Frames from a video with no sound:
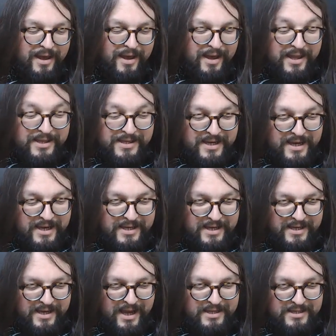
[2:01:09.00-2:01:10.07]
Indeed, it
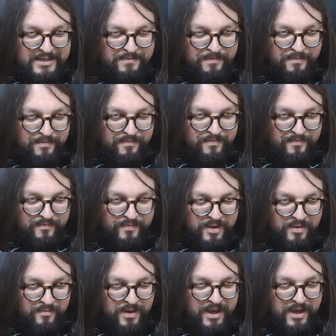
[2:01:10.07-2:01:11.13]
has
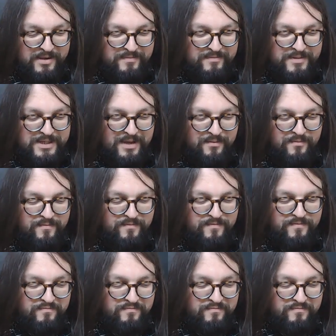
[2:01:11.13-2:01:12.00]
been some